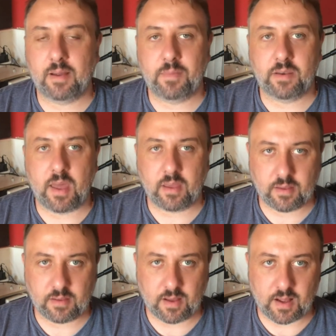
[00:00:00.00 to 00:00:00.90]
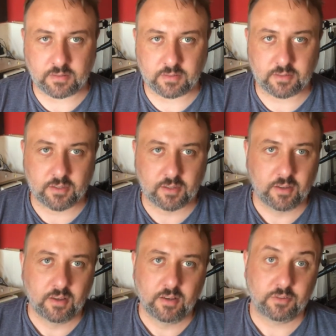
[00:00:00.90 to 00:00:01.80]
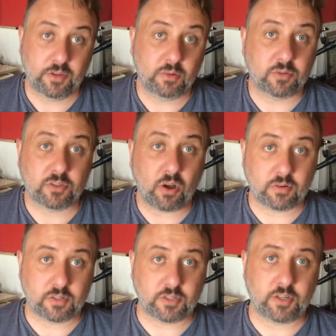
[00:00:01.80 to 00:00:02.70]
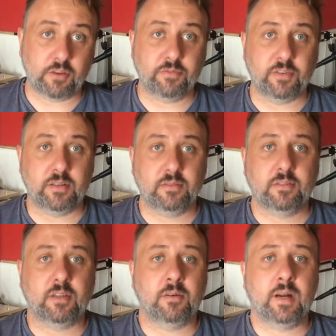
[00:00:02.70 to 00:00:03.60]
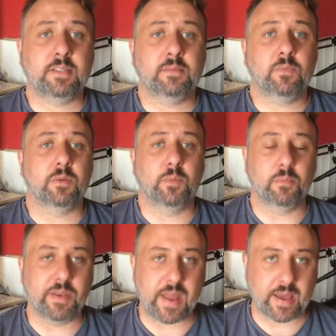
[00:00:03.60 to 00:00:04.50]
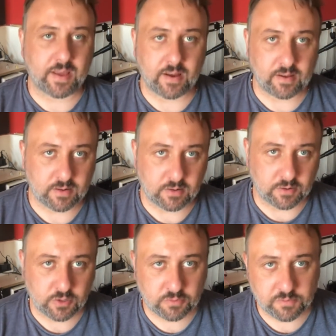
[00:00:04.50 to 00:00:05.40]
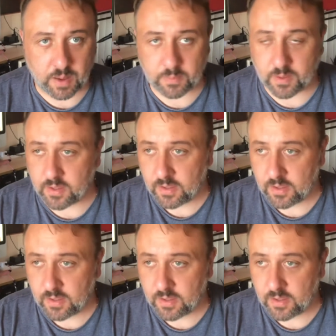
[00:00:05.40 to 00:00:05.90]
my neck and no stock to show for it. So I didn't want to put my neck out. I got a young family,